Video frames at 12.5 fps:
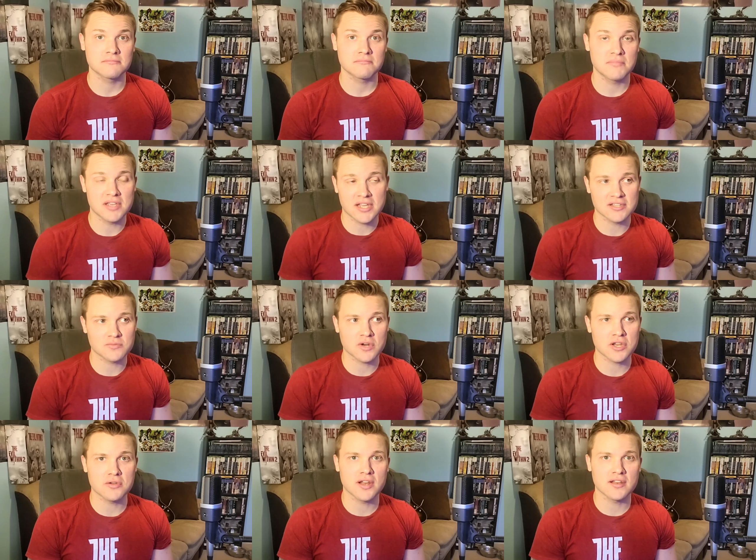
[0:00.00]
Because what are
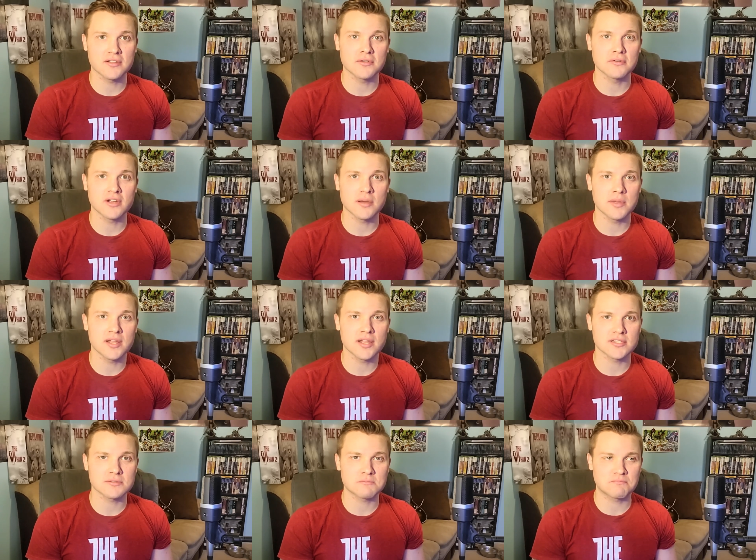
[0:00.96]
you going to do? Come in
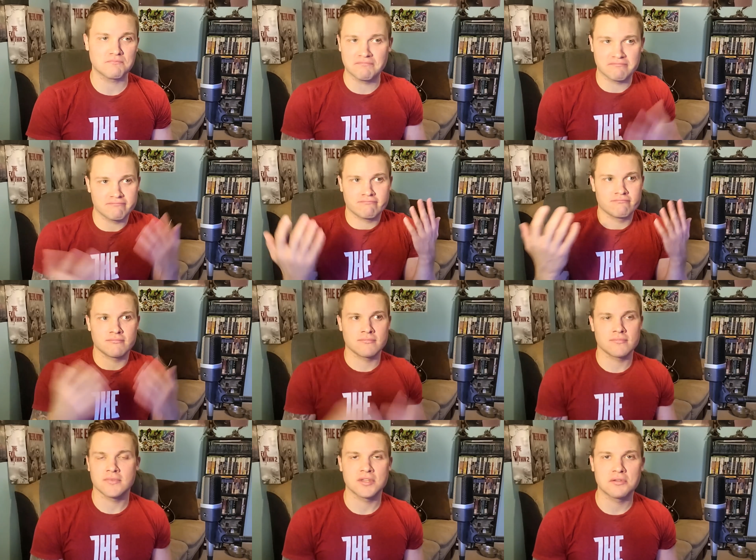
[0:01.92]
and
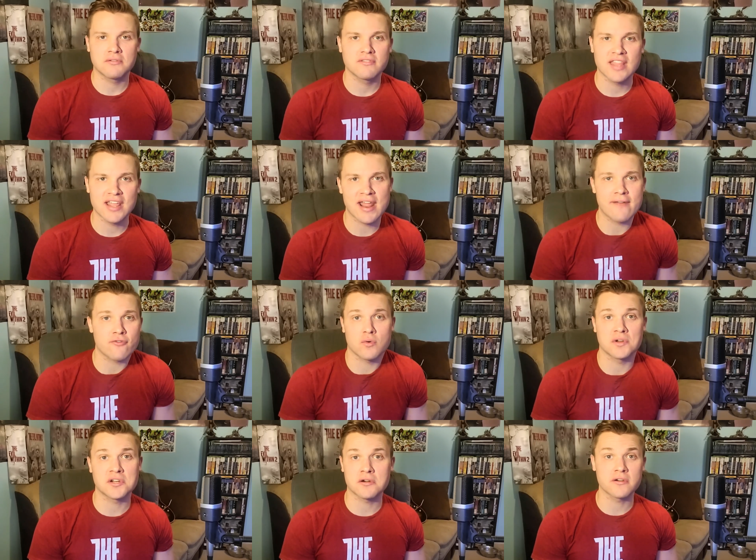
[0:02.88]
they never
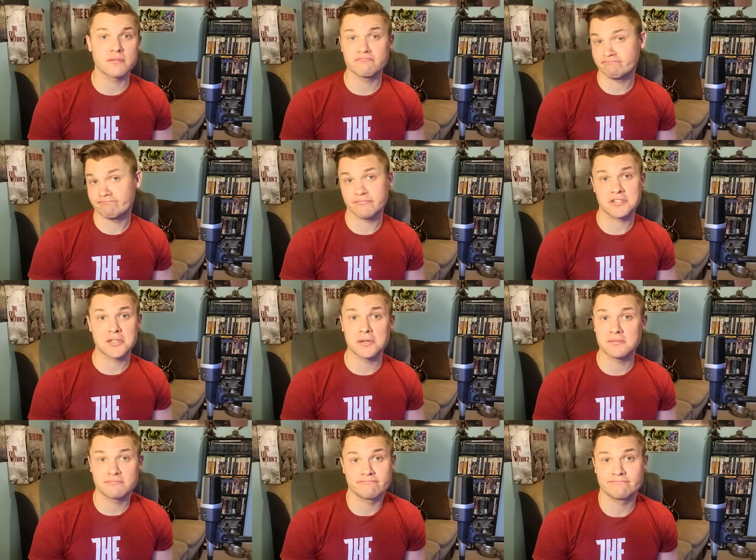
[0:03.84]
returned them.
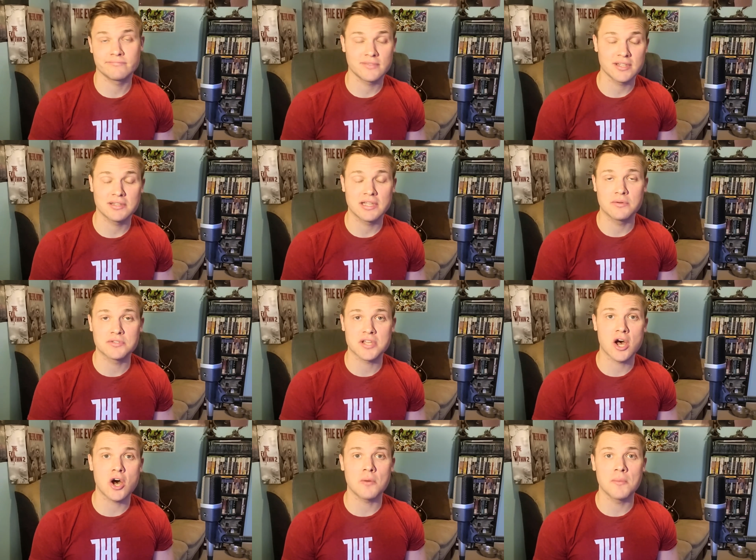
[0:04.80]
So it was
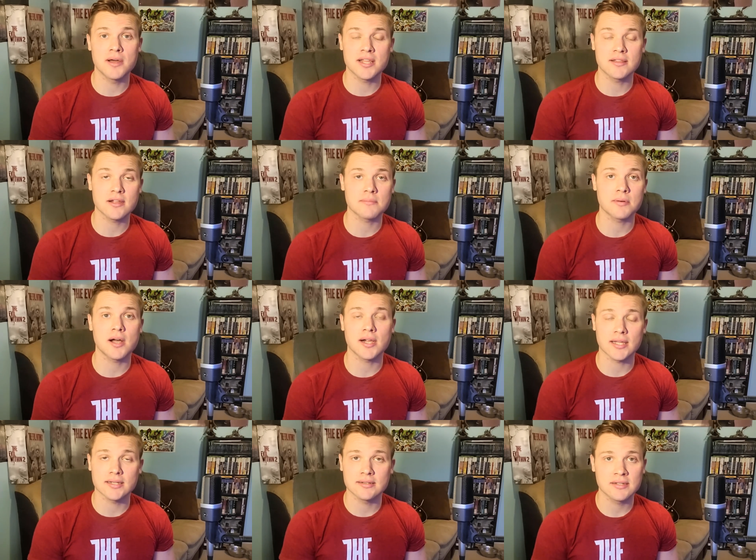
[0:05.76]
all money in their
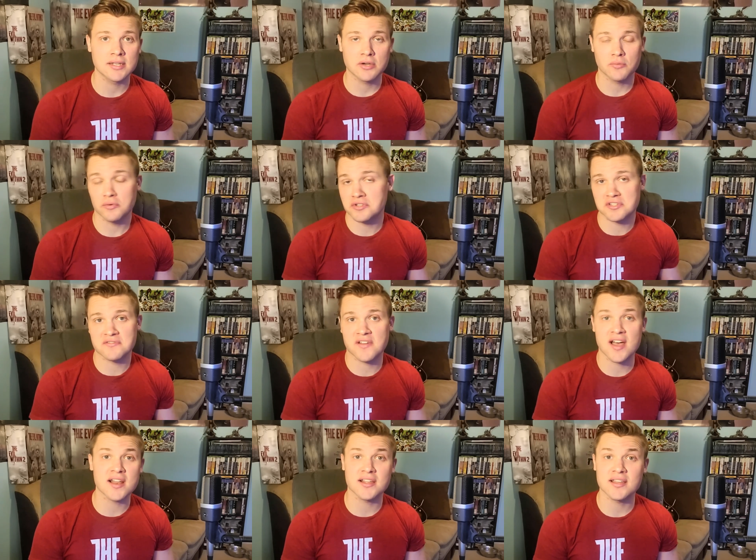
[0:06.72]
pocket, which is
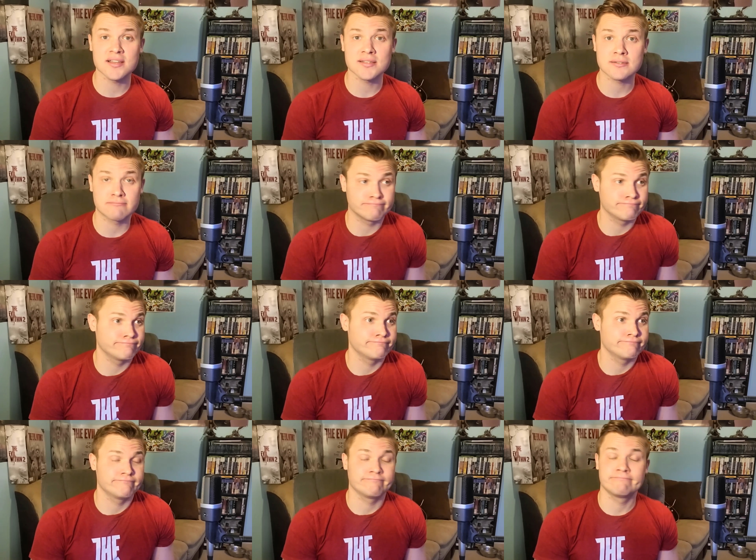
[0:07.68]
fine, I guess.
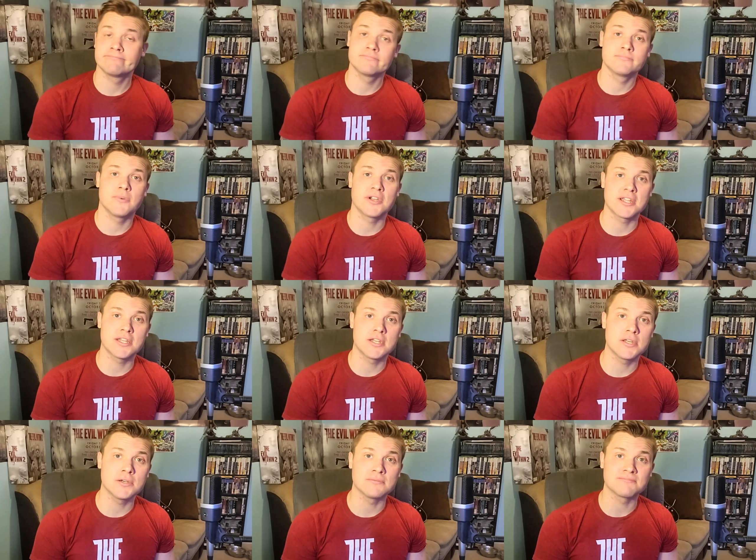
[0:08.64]
What can you
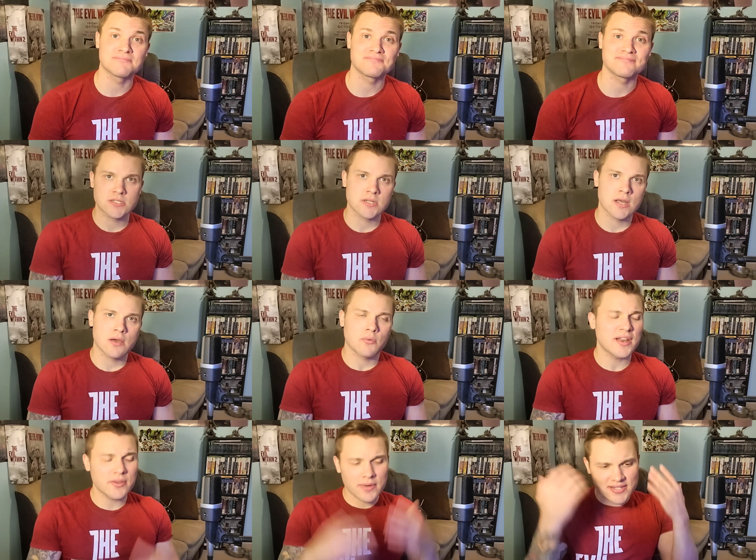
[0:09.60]
do? Well,
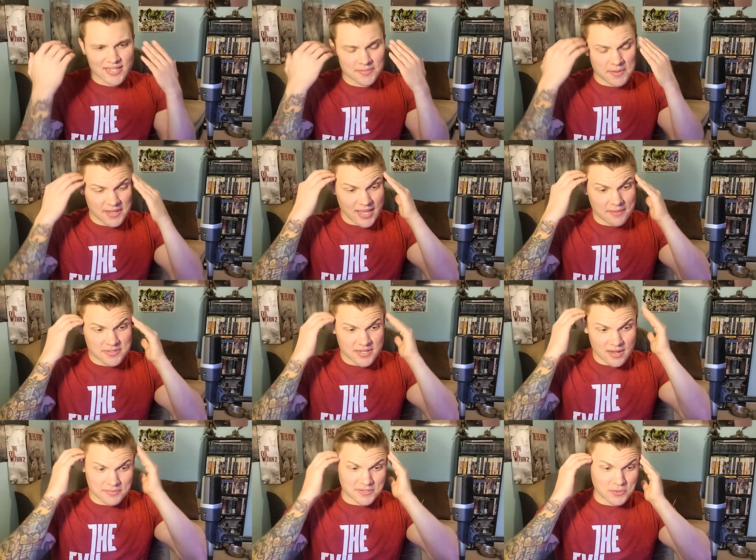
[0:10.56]
anyways, that's my
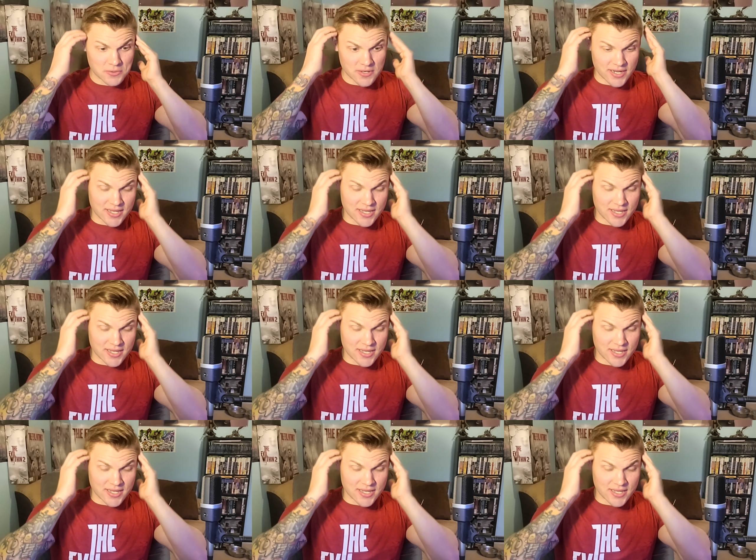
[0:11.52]
GameStop story.